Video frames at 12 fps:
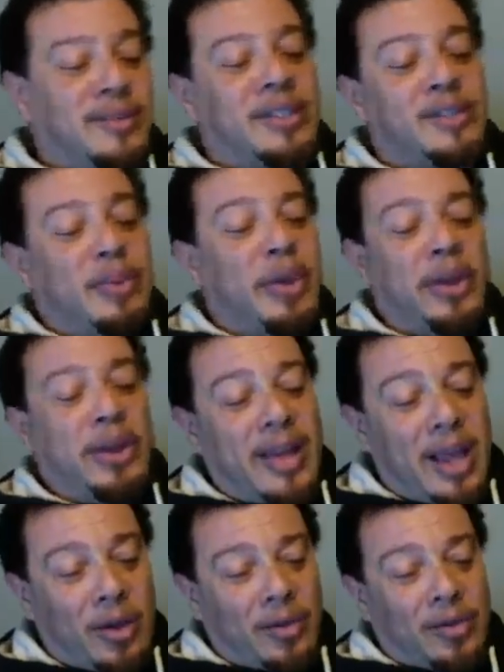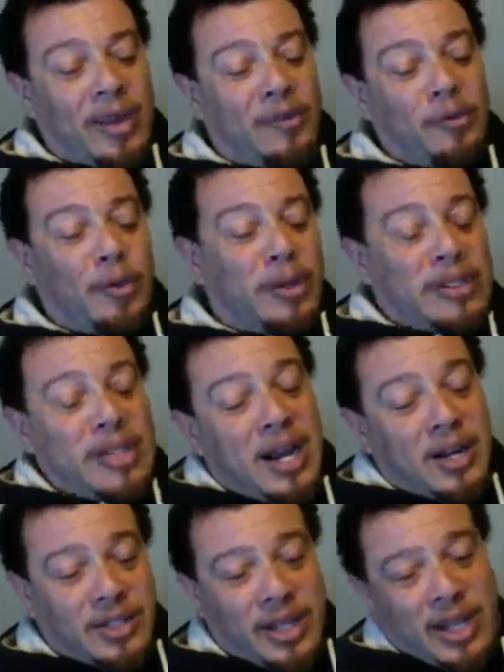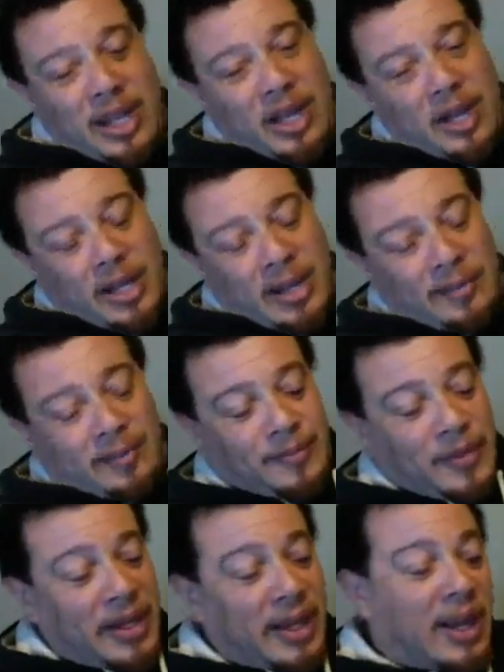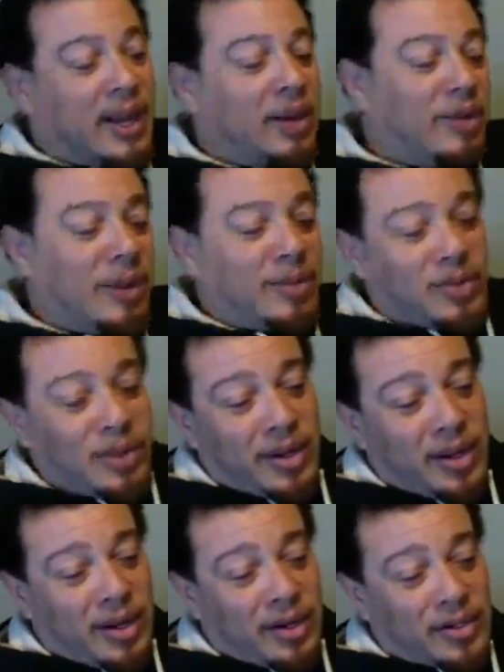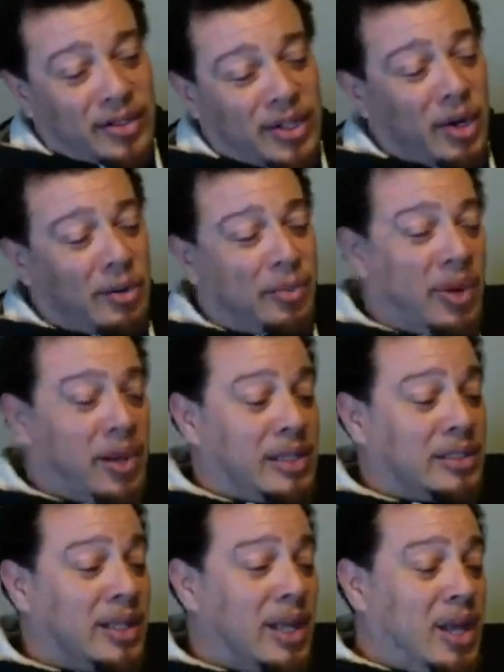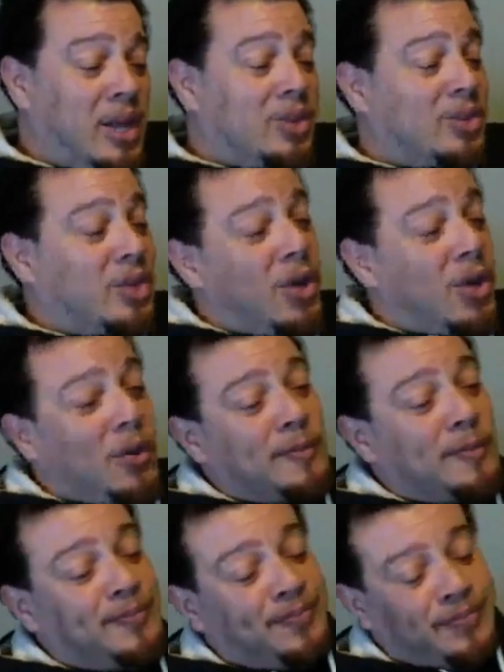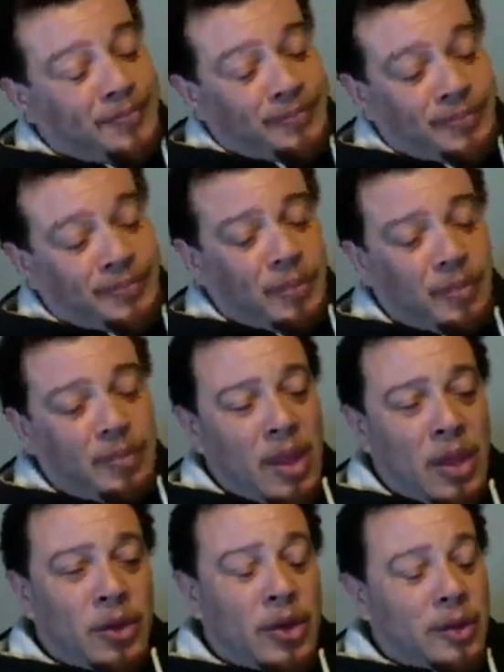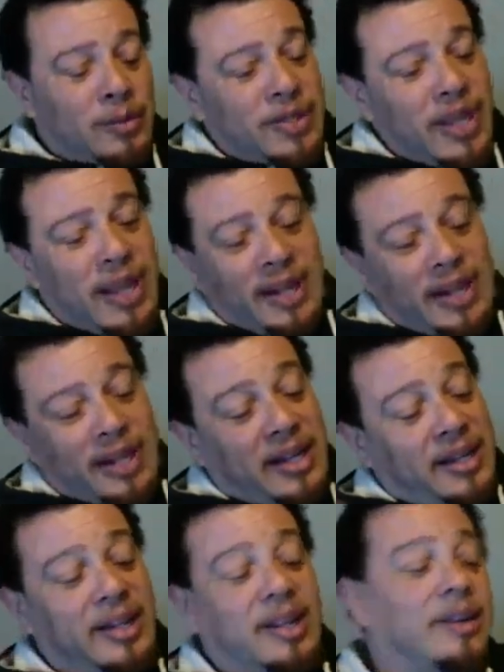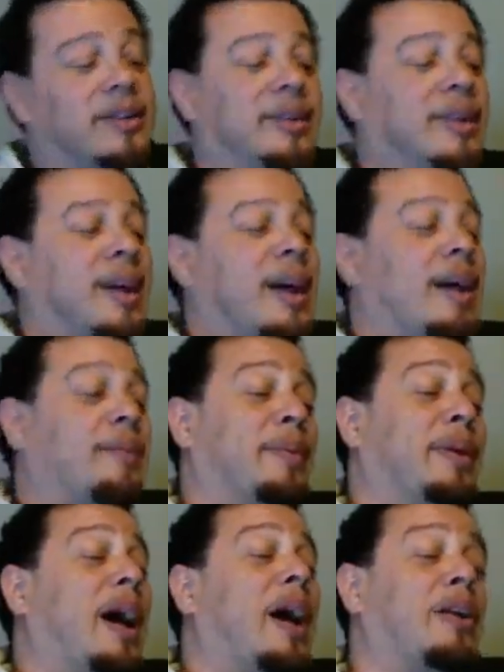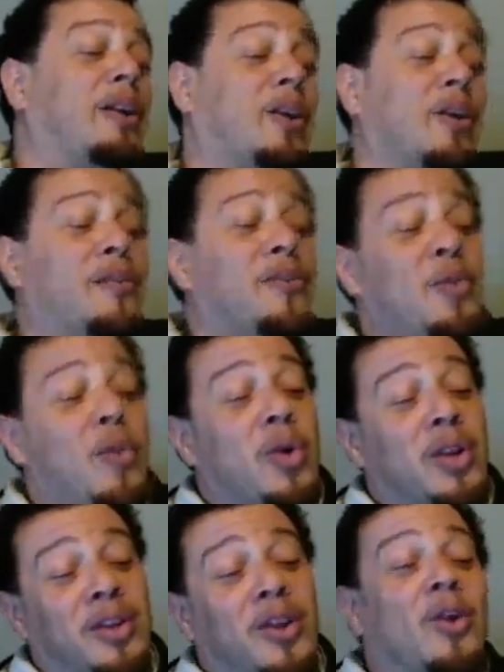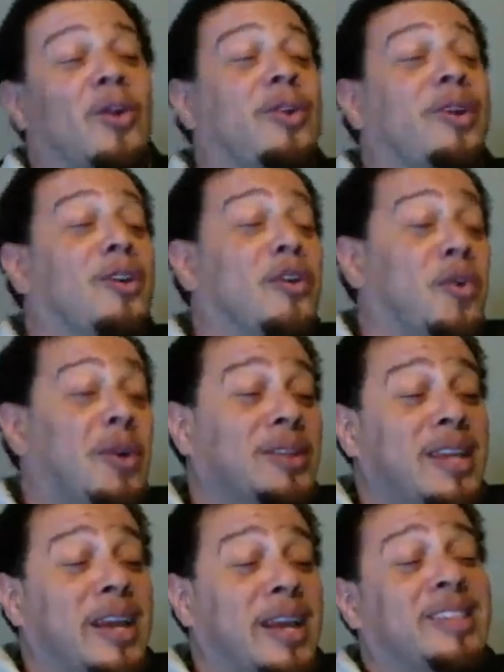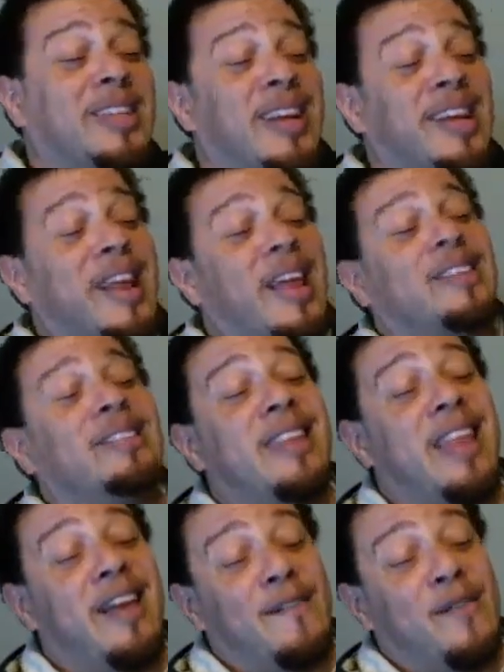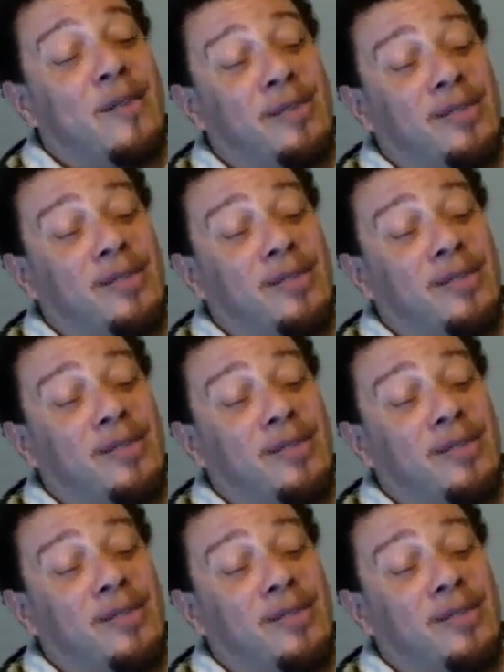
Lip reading: peeling out, even when the tires are heated up, and I got grips on there, GRPs. So, you know what I'm saying? You know, but you know, if you want to take it to the next level,